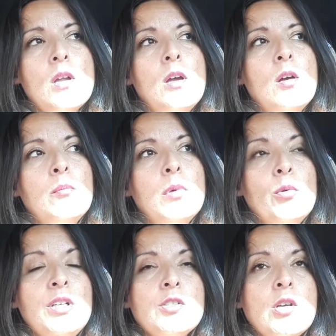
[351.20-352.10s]
But when
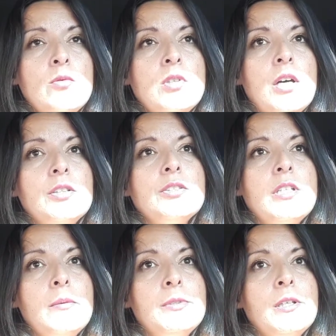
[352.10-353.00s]
his own daughter
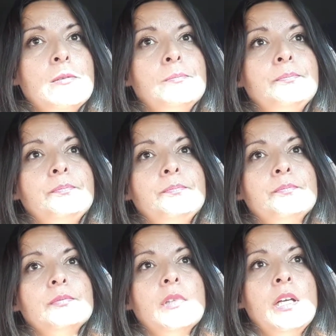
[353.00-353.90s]
stepped up
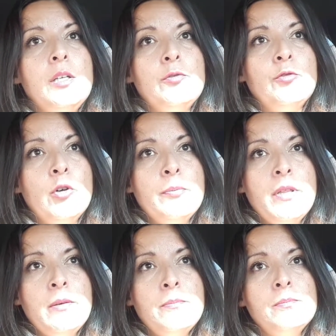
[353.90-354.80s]
and informed
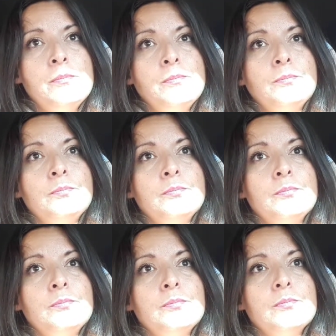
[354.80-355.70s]
them
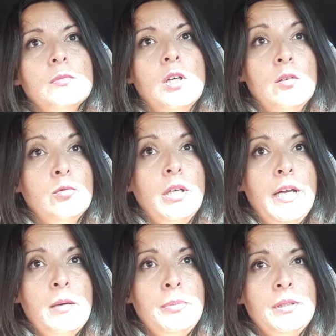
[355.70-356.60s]
of what
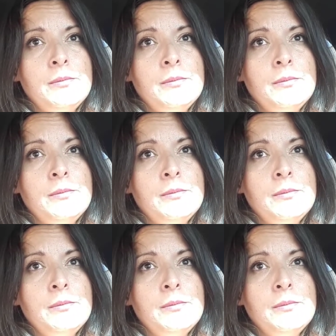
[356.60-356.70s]
happened,